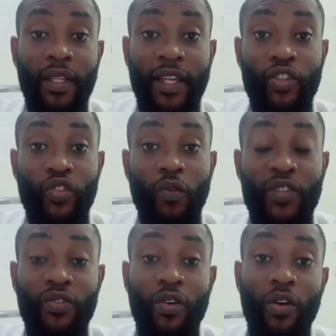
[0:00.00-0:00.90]
lead to
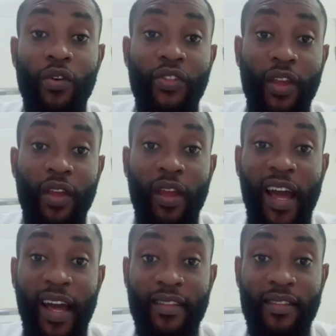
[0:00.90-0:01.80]
what you call the
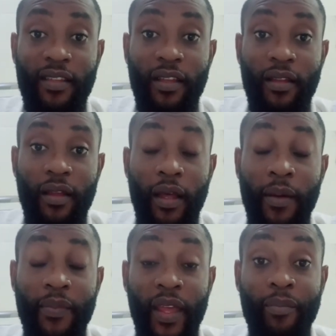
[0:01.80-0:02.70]
heart
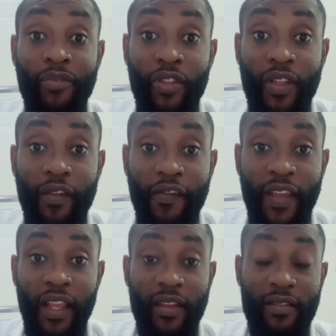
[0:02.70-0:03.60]
and the breathing
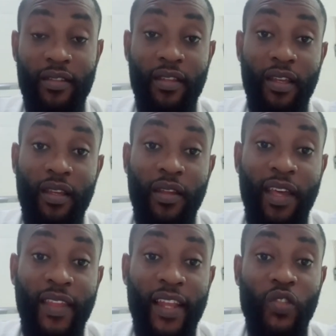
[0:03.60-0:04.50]
failures.
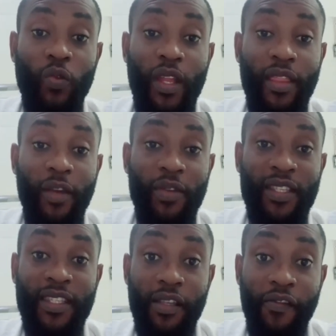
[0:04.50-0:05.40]
and that is when there is
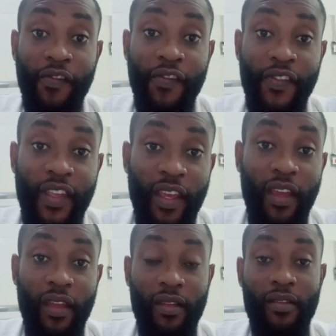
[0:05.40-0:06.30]

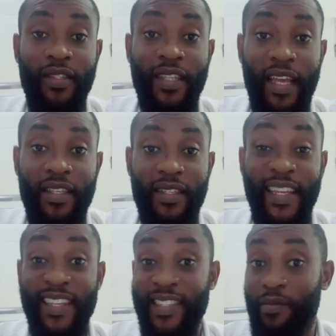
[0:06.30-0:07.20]
severe signs
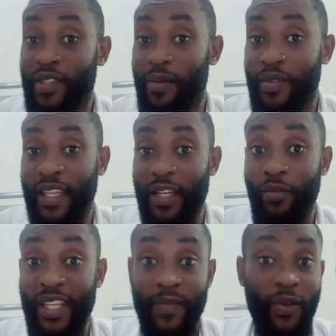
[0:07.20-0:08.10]
and the symptoms that
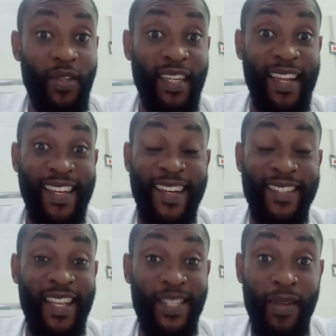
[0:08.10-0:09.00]
we experience
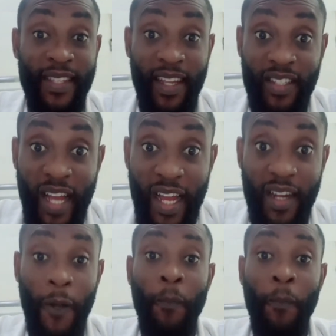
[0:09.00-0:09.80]
as the asthmatic attack.